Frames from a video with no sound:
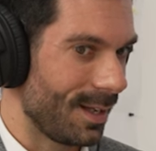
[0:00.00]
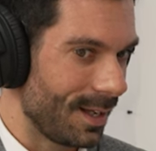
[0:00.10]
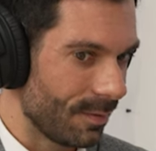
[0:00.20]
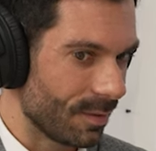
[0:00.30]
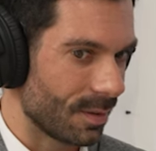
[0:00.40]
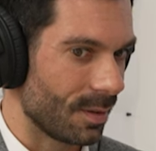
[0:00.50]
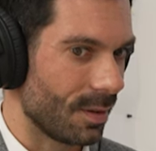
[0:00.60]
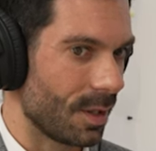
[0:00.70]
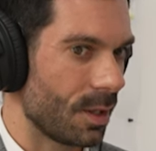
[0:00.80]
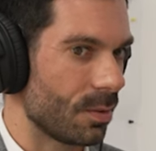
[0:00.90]
given
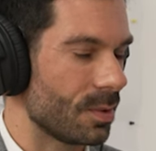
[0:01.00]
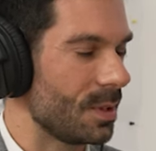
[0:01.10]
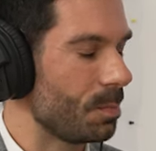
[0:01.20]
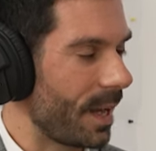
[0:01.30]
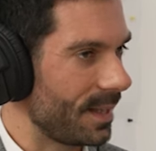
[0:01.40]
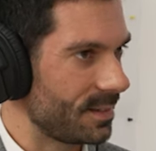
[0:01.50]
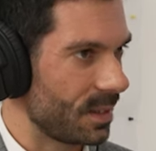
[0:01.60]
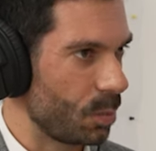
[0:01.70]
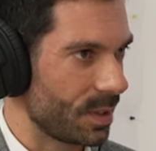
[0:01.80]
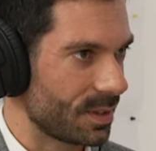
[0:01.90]
the current debates
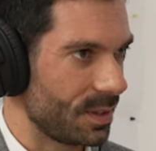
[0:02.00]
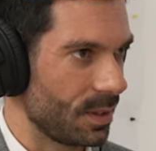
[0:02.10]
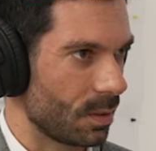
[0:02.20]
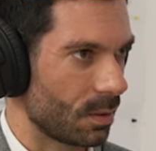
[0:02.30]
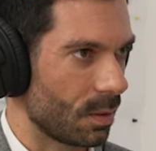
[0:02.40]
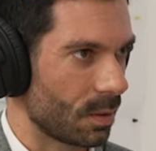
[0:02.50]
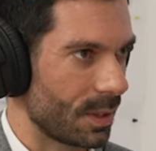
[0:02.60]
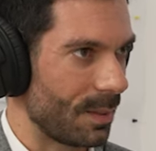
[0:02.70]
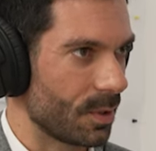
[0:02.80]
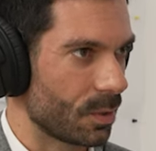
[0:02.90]
that we are seeing on, on
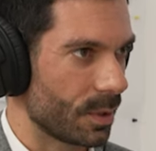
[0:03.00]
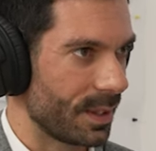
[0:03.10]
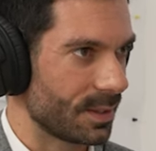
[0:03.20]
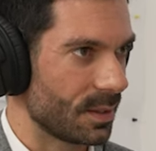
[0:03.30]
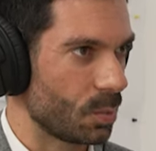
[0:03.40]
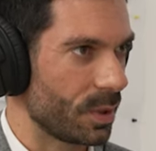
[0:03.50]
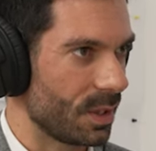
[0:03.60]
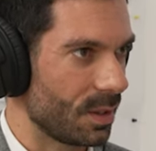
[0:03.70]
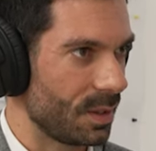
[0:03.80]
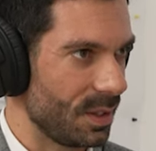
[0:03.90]
climate crisis, we
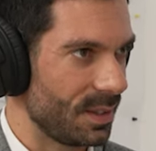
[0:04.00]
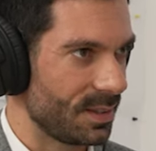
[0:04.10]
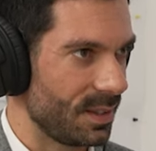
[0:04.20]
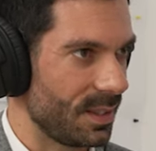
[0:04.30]
clearly see